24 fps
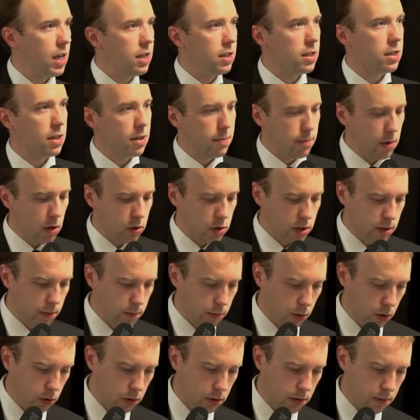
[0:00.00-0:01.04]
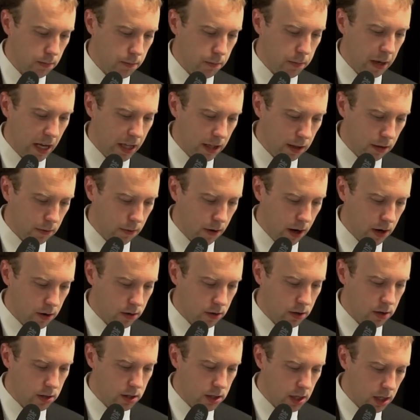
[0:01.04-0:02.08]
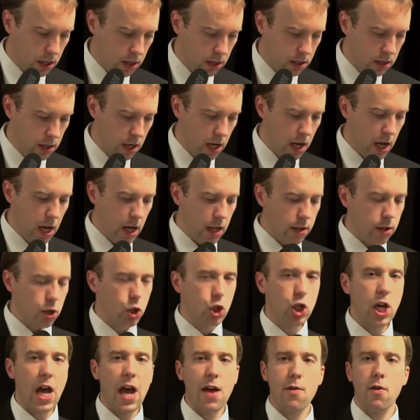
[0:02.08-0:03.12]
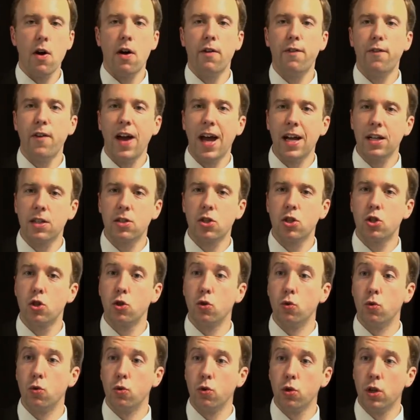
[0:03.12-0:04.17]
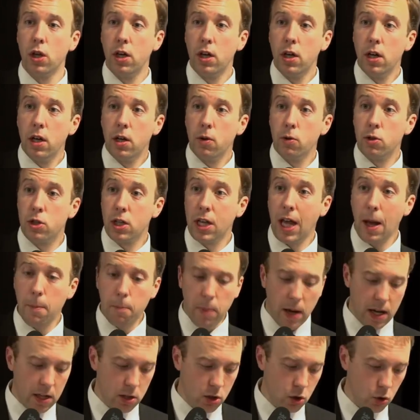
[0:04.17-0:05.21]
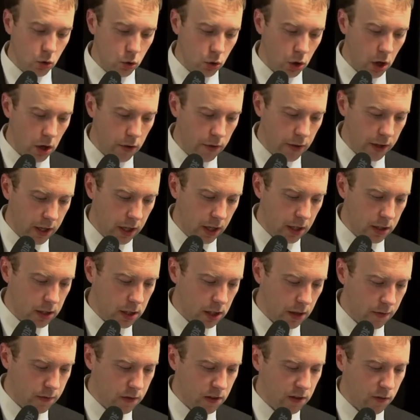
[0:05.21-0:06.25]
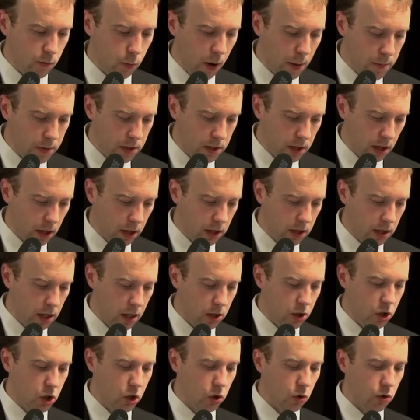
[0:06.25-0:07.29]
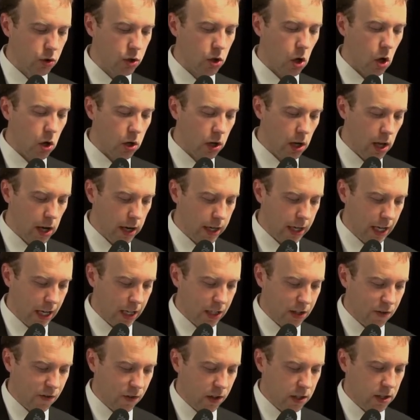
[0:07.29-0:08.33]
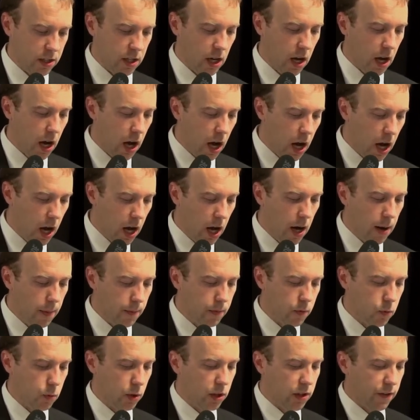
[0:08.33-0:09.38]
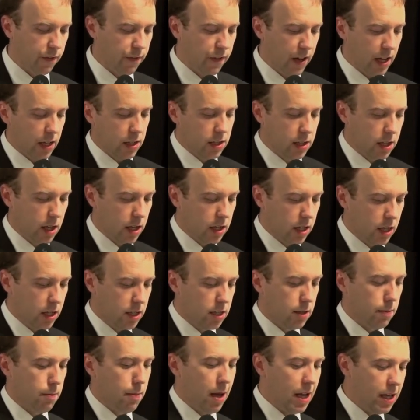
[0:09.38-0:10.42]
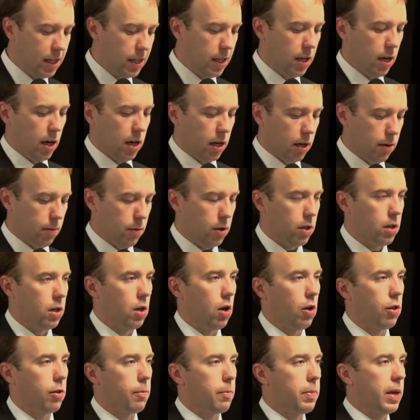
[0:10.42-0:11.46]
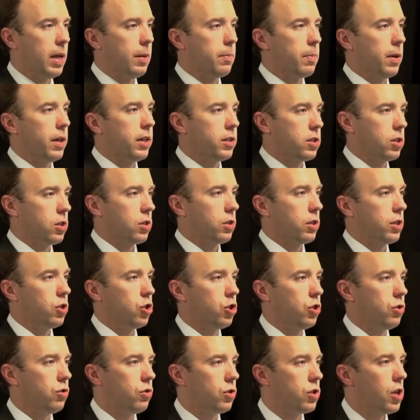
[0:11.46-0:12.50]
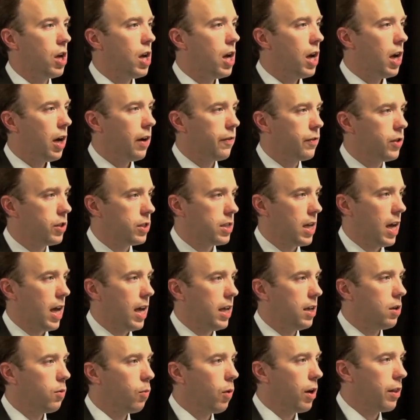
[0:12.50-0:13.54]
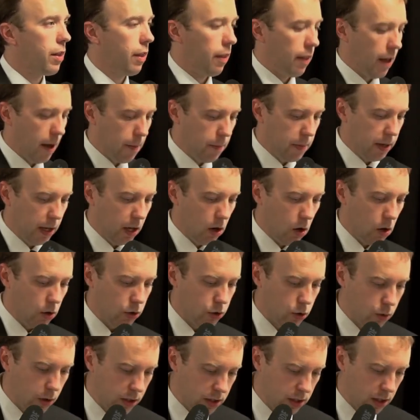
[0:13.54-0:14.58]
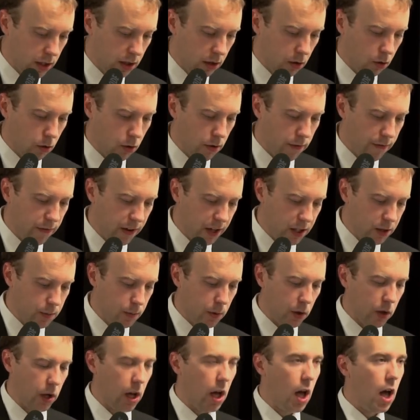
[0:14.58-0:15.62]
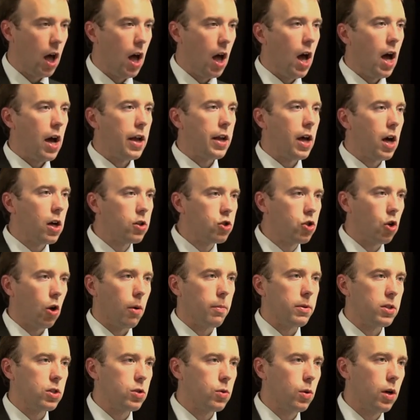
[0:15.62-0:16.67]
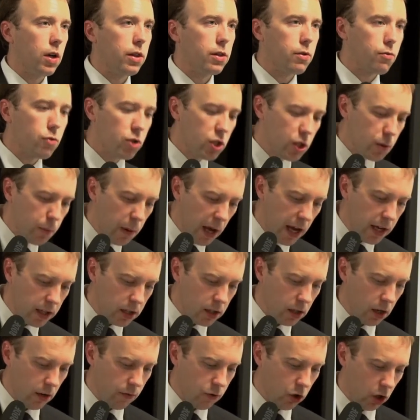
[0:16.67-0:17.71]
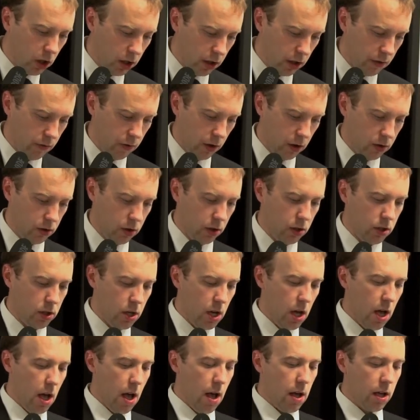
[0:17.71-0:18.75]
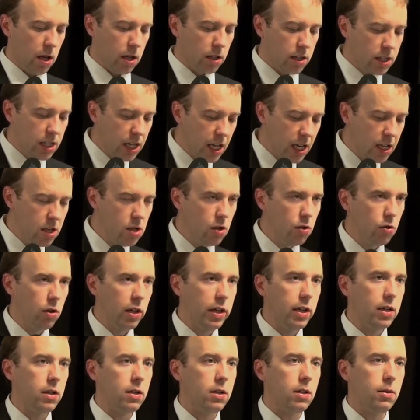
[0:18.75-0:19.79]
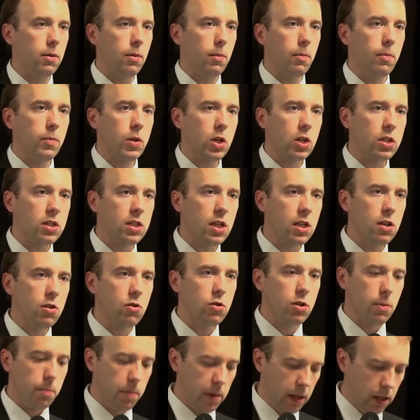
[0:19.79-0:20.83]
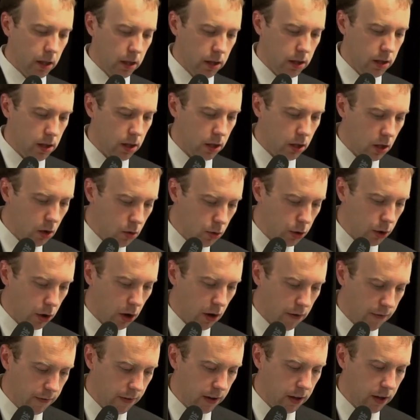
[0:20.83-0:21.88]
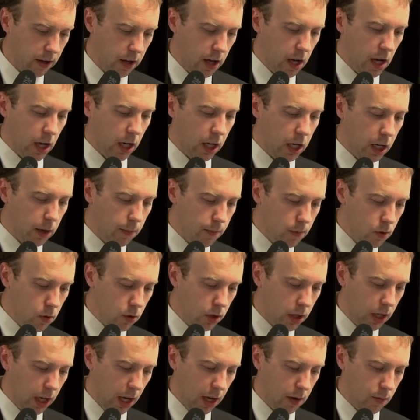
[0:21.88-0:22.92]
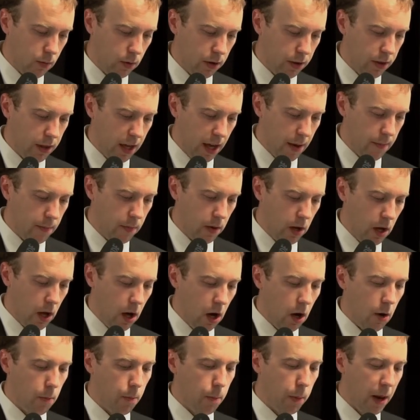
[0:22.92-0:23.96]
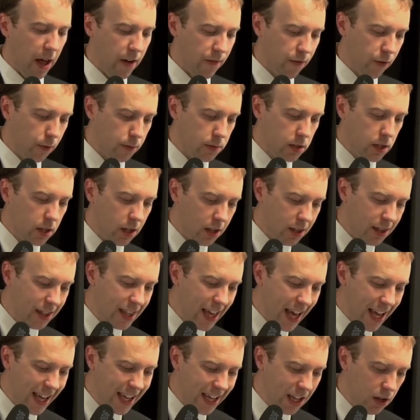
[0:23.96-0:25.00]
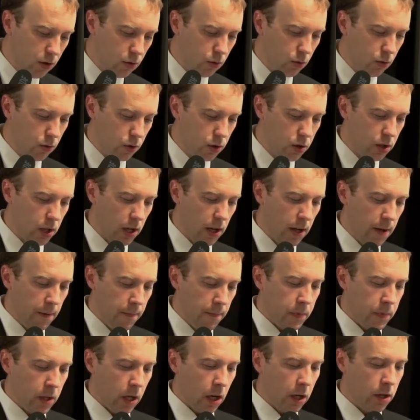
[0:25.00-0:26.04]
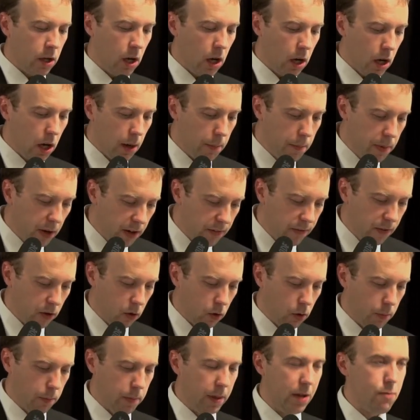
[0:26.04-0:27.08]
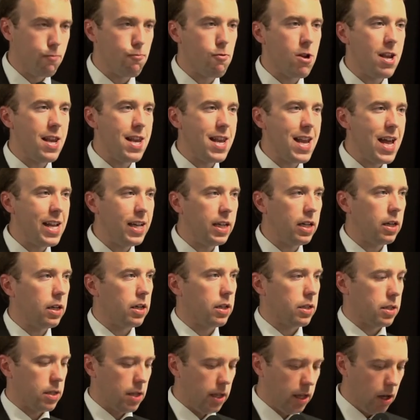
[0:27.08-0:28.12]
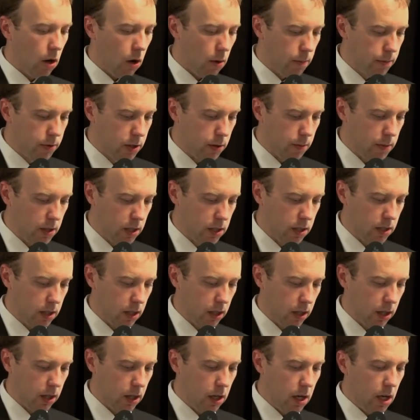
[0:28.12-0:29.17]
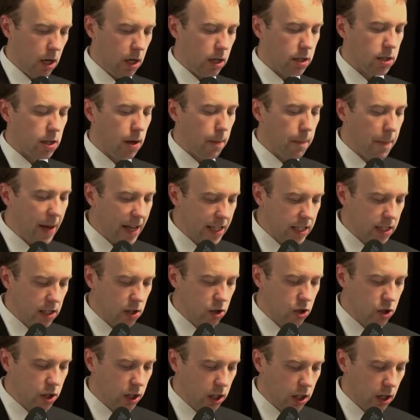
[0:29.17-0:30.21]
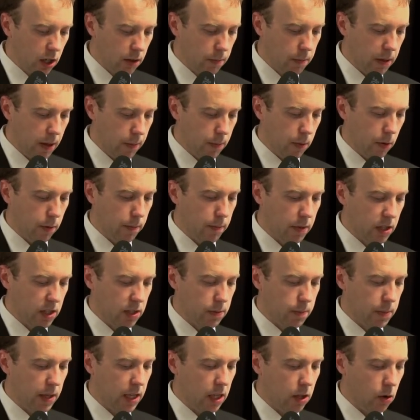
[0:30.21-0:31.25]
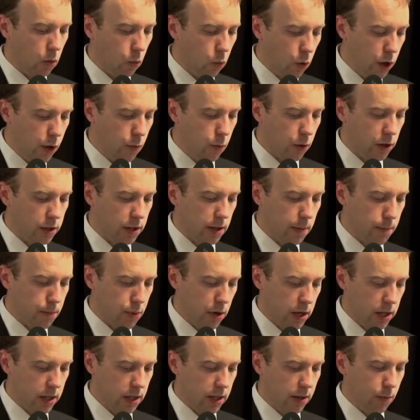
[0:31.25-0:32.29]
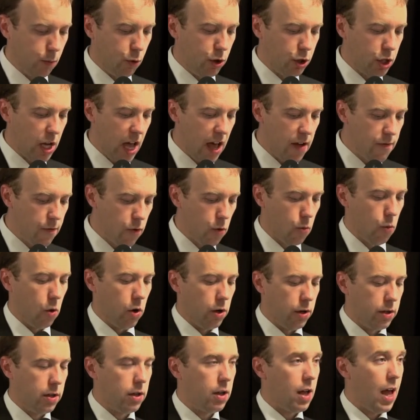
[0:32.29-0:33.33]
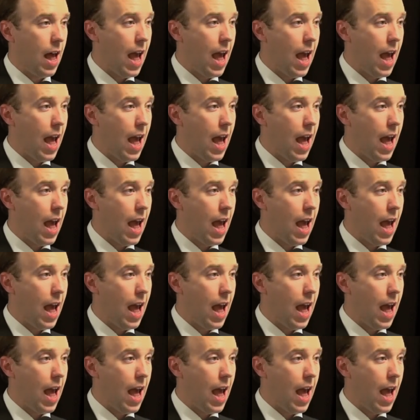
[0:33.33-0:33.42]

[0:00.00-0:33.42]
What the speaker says: into the most important battleground seats. The Share Our Facts tool, which is a campaign tool on the Conservative website, ensures online activists are armed with the facts they need to make the argument on the big political issues of the day, whether that be on Twitter or on Facebook. And our job is to earn the respect of younger voters, continue to build the youth offer, and communicate with them on platforms that they use. And above all, be relentlessly optimistic, because our message to young people must be that we want a Britain in which everyone,